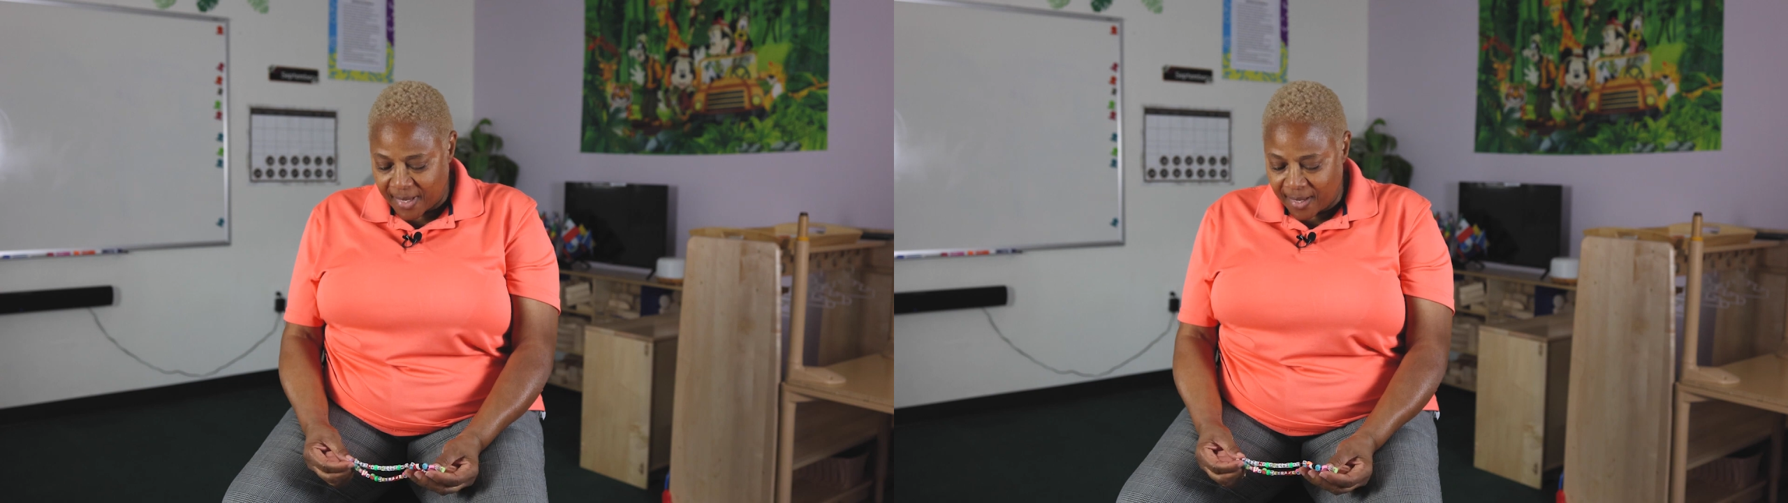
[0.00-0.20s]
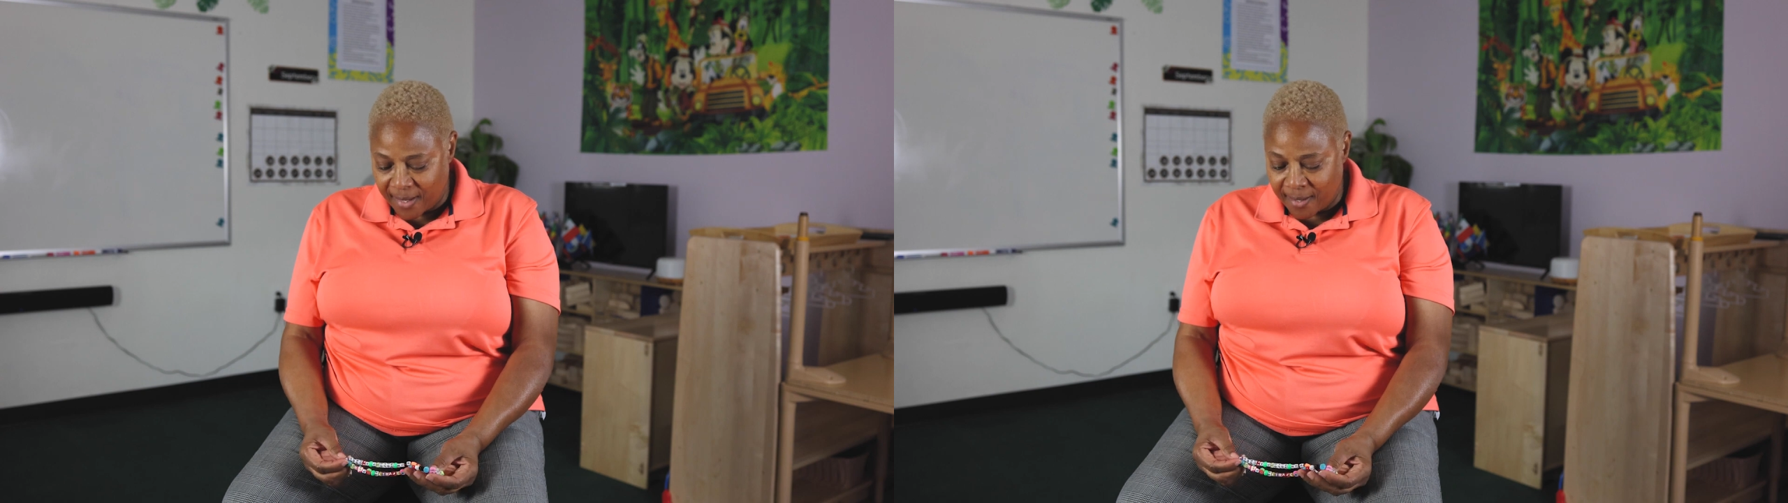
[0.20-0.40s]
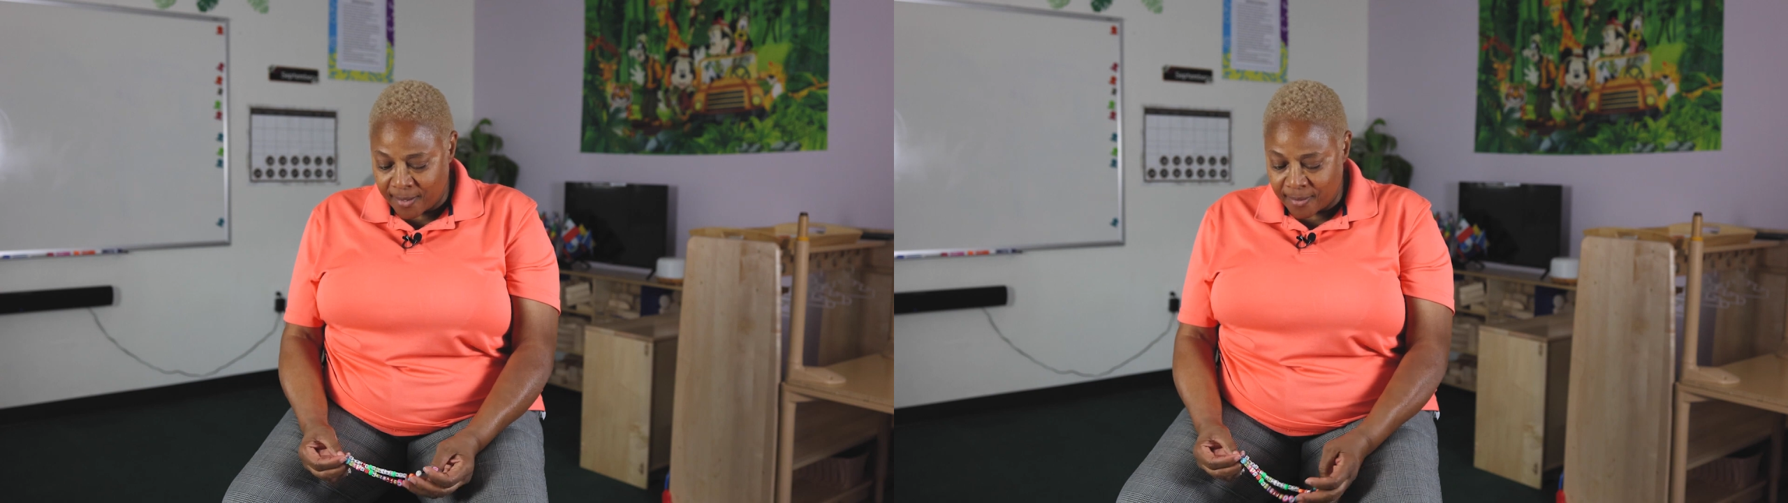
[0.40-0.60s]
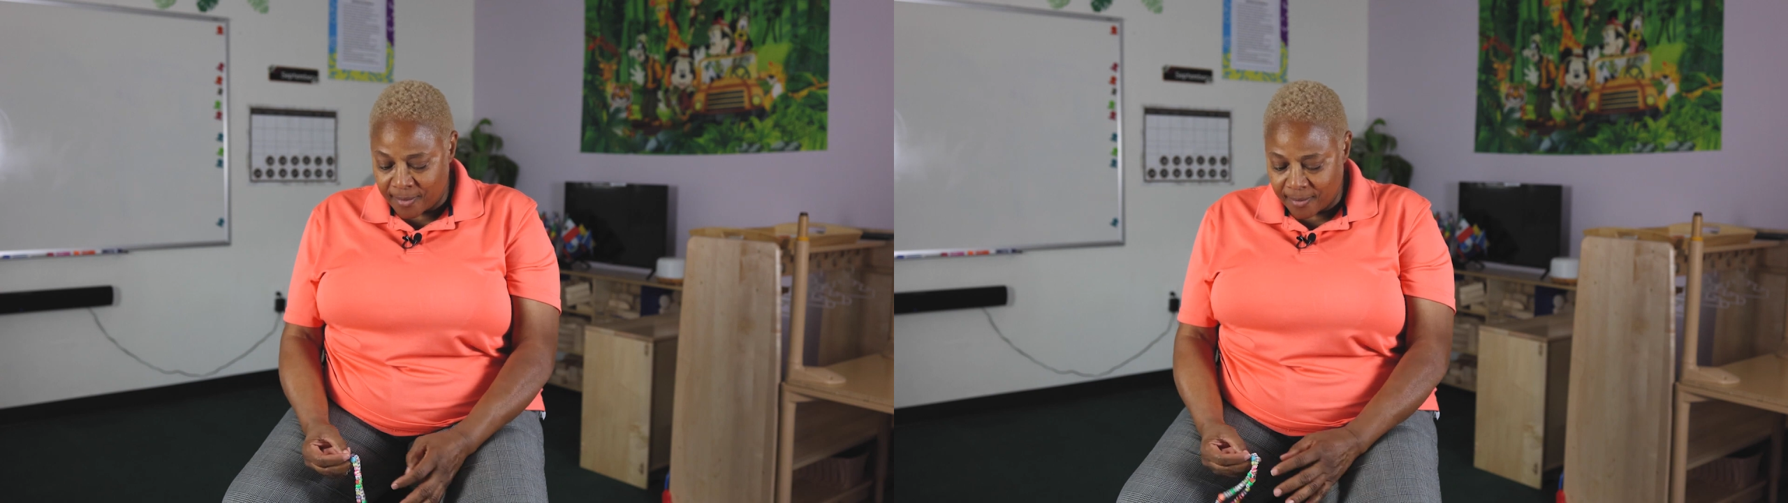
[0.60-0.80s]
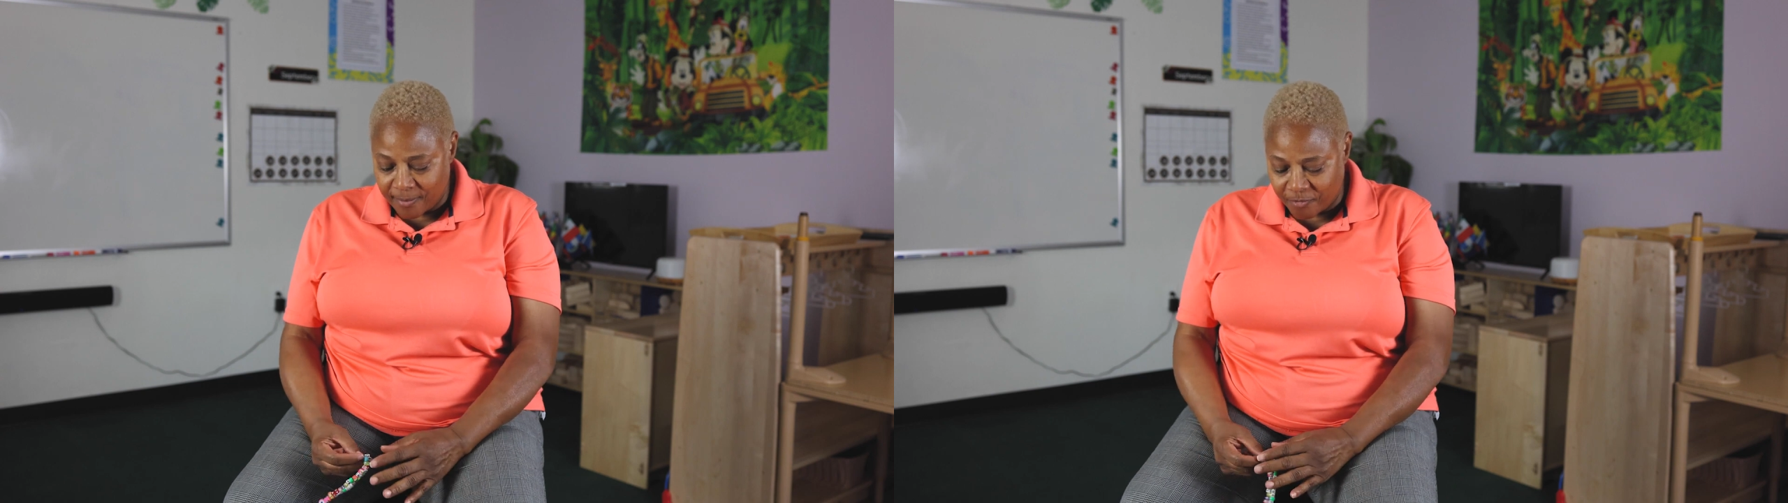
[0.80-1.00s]

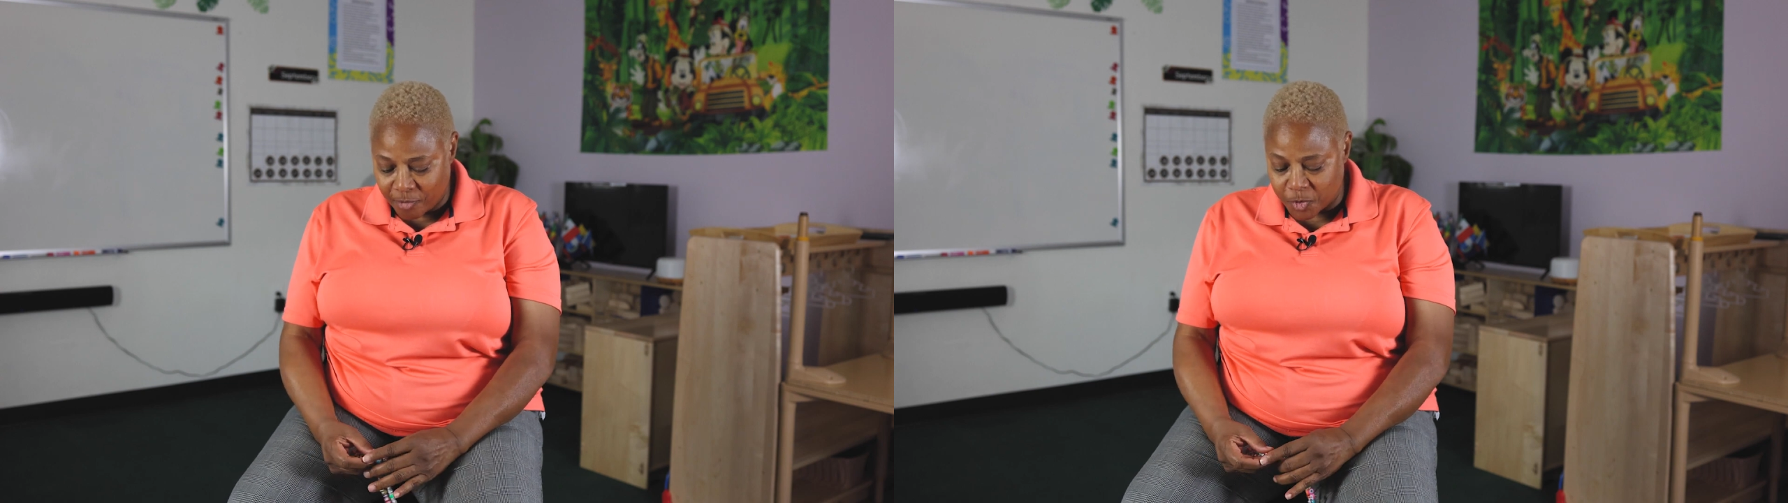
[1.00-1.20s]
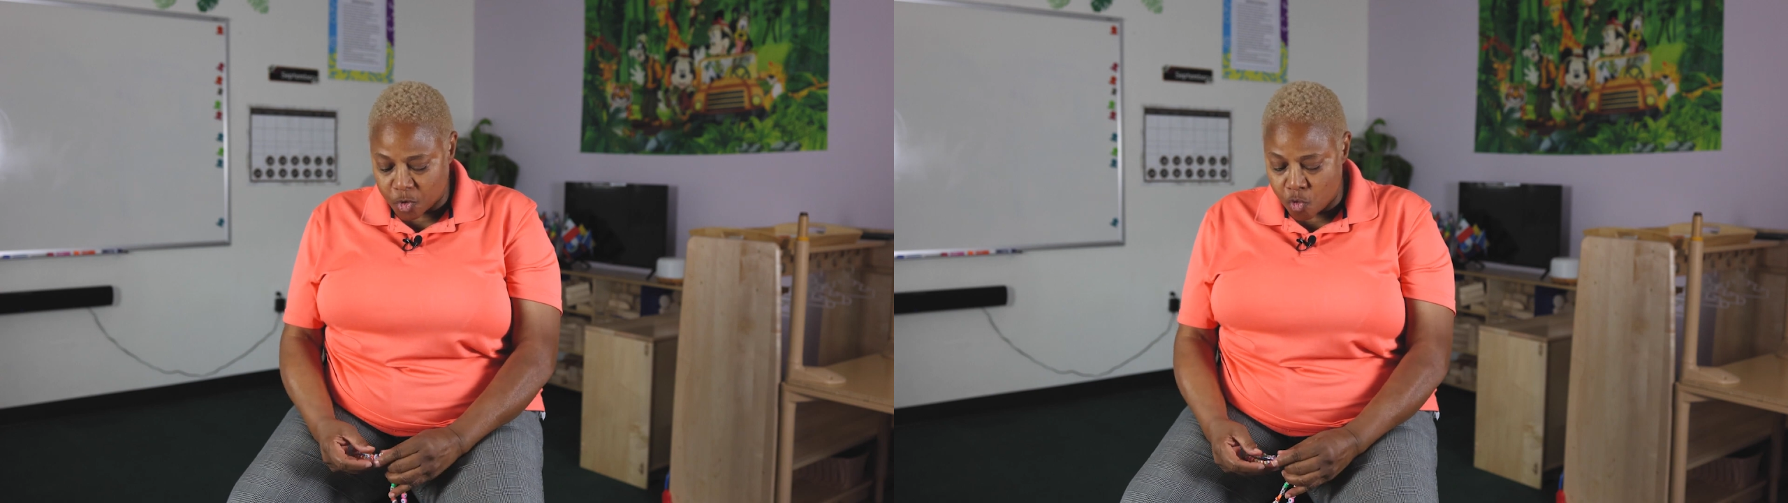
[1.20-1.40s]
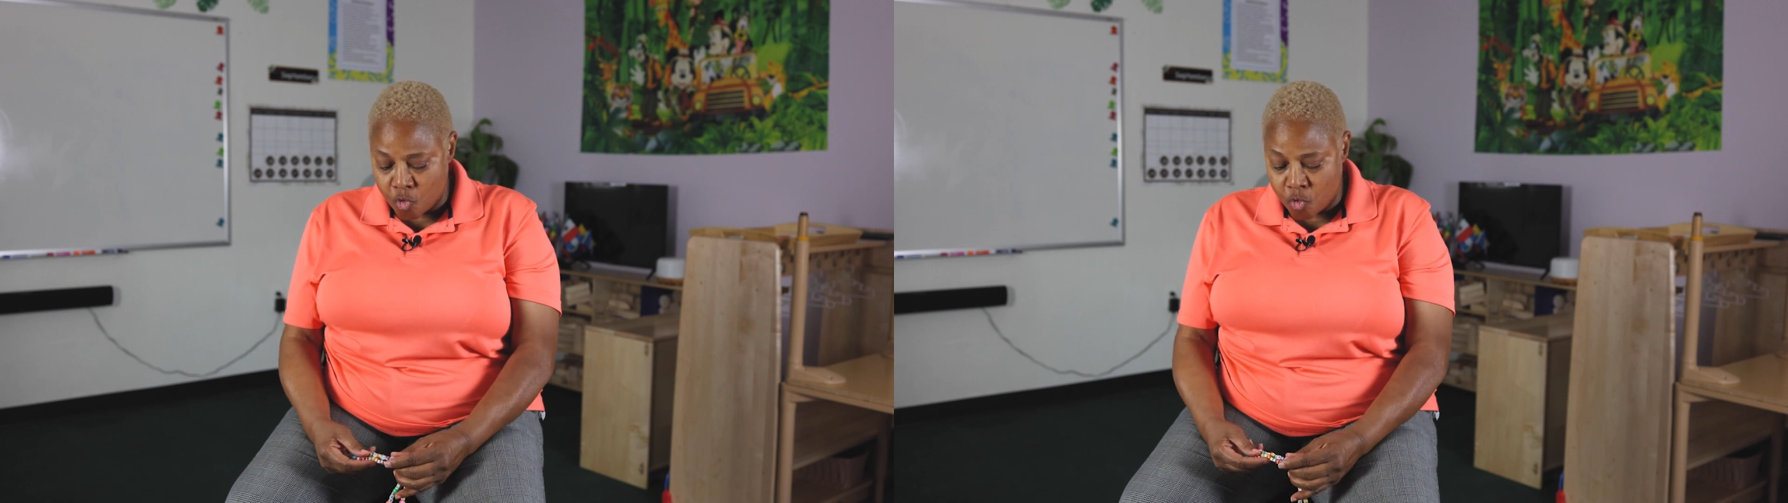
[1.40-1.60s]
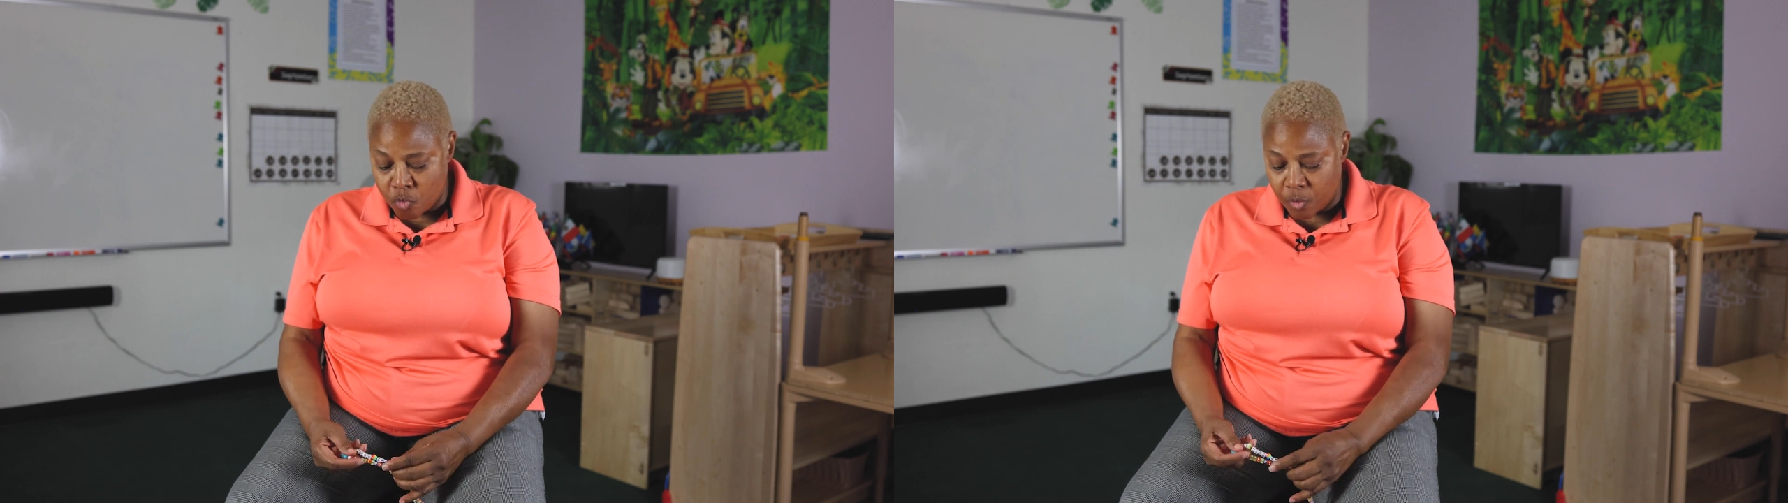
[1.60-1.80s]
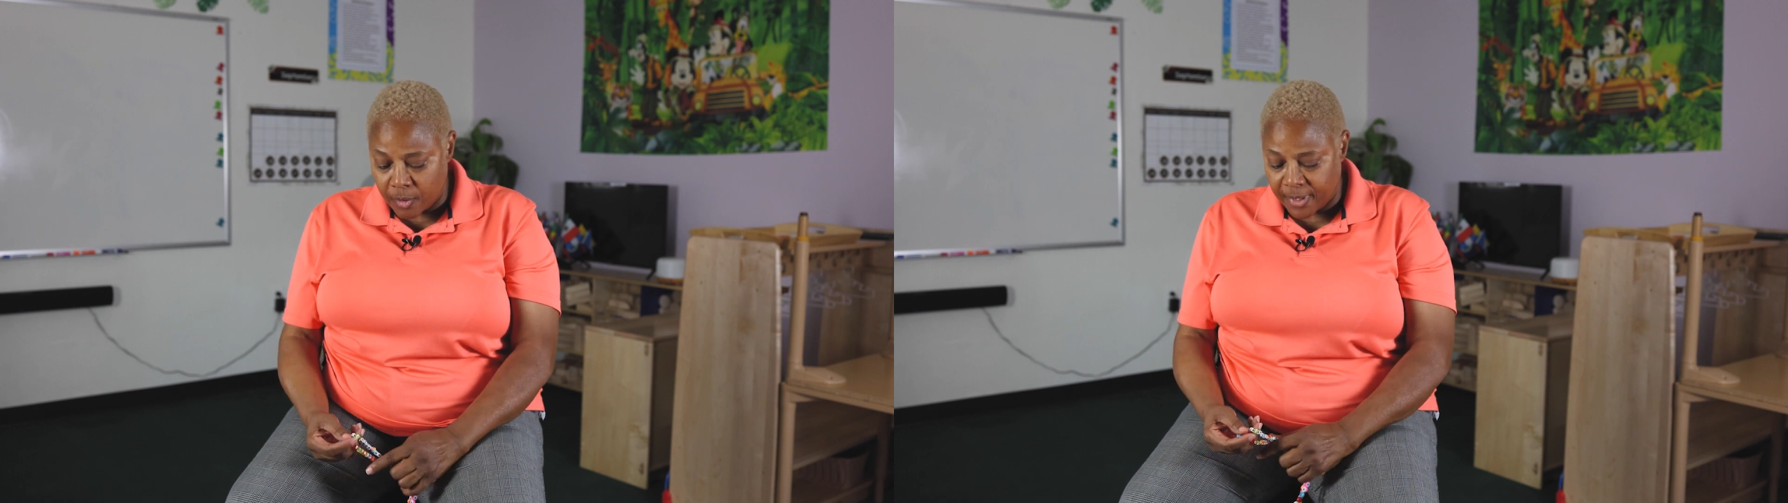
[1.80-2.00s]
and from school